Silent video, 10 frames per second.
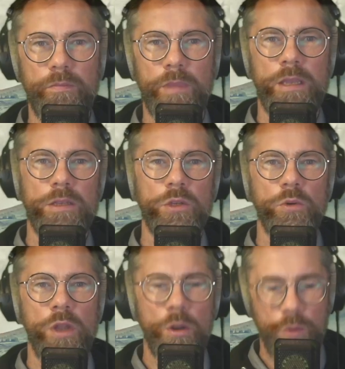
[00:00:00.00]
So,
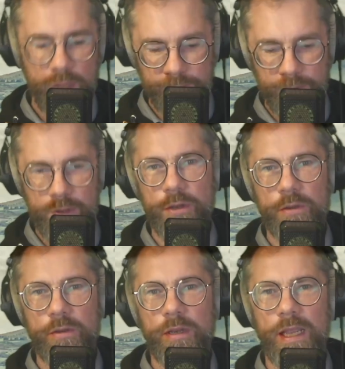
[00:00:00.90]
without further ado,
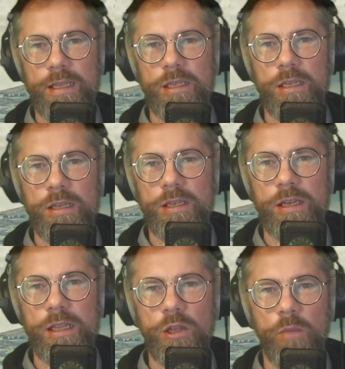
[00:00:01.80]
let's consider the
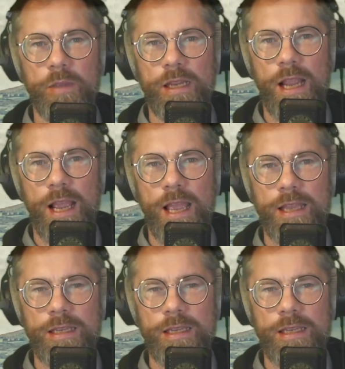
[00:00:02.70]
topic at hand.